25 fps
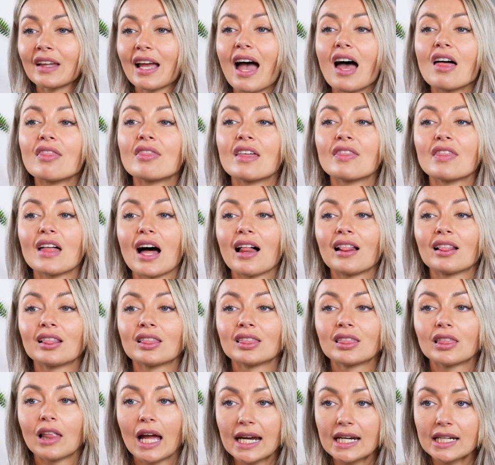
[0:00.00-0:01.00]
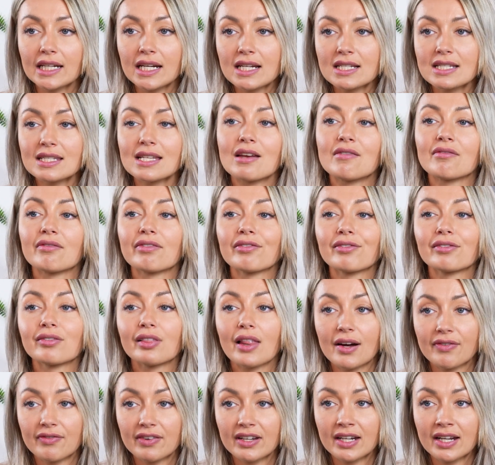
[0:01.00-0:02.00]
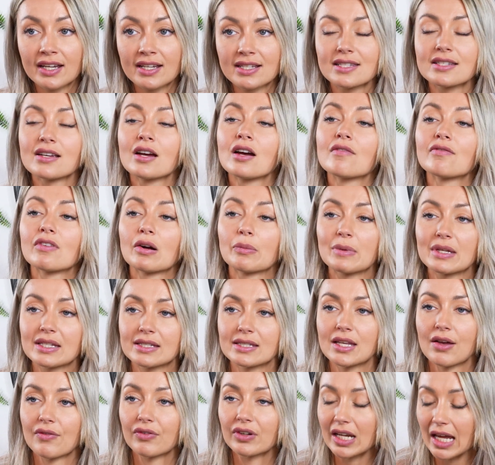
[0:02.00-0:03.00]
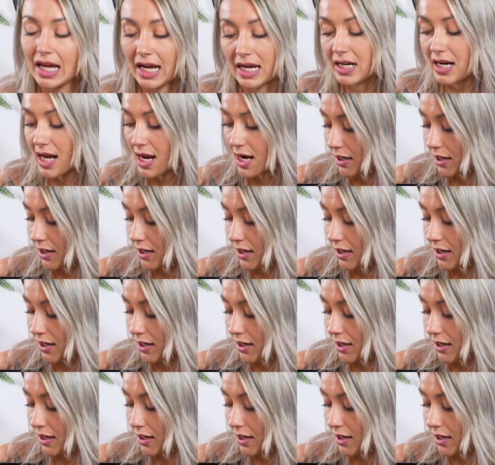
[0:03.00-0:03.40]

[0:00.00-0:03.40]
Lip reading: and then that lightness and fluffiness from the 7, 8,